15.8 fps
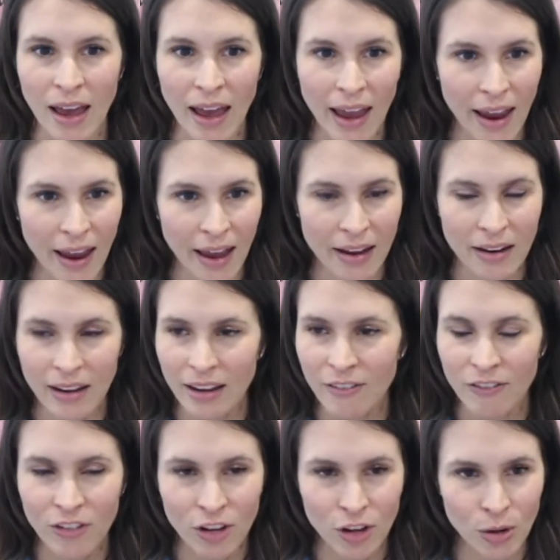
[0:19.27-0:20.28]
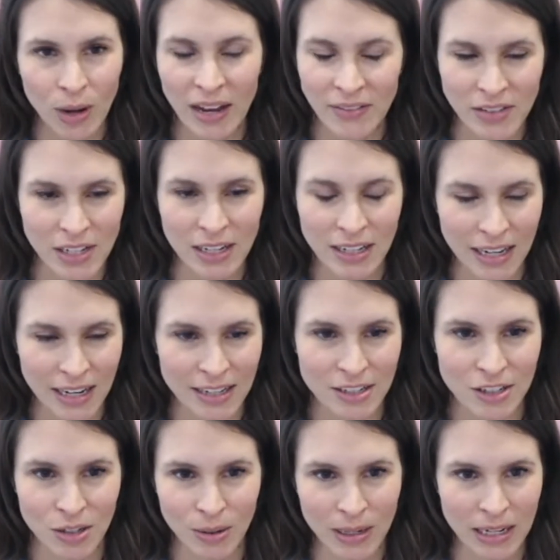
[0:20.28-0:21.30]
And if you have said
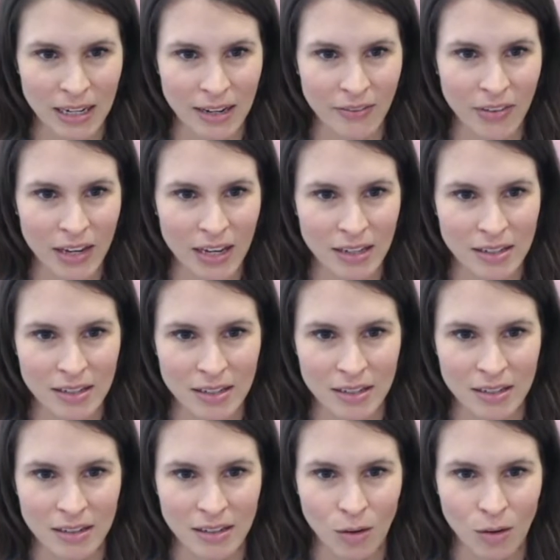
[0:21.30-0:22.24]
yes to any of these,